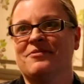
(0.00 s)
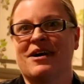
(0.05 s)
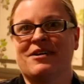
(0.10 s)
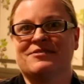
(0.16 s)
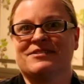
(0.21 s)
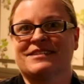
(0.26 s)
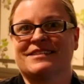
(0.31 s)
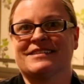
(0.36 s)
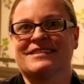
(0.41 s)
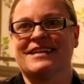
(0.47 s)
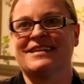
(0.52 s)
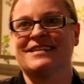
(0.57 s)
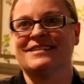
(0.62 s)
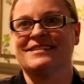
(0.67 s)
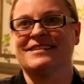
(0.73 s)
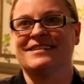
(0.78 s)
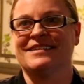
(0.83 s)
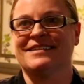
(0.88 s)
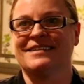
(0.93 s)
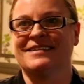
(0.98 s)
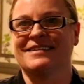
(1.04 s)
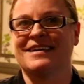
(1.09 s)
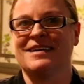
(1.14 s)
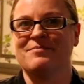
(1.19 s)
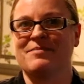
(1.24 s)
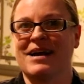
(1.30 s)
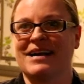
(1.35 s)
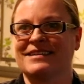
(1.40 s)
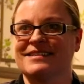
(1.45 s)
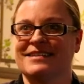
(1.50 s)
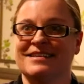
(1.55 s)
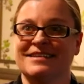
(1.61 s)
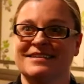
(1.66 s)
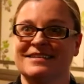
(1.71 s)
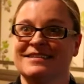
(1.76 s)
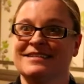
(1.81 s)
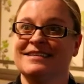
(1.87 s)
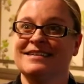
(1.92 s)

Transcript: I was excited to come back to